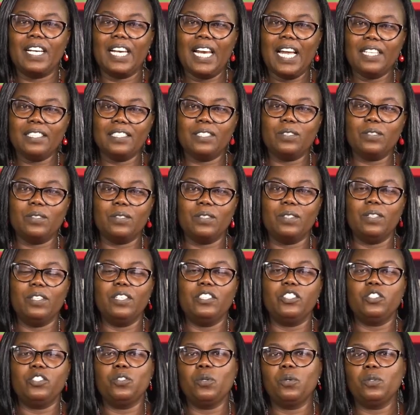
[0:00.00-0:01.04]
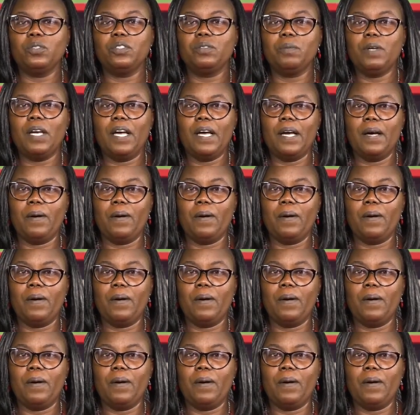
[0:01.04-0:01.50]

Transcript: class chose